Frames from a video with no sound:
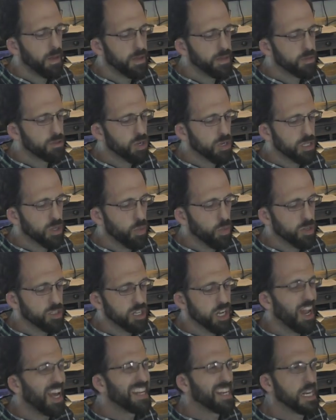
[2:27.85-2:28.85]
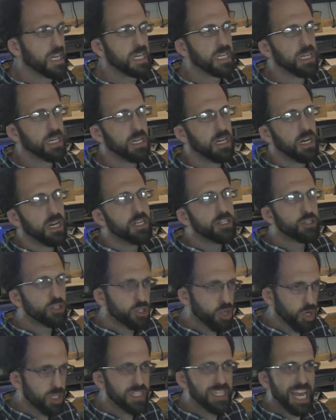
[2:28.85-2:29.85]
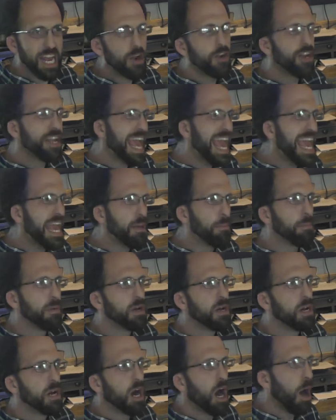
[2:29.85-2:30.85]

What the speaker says: You took their words lightly. You took their name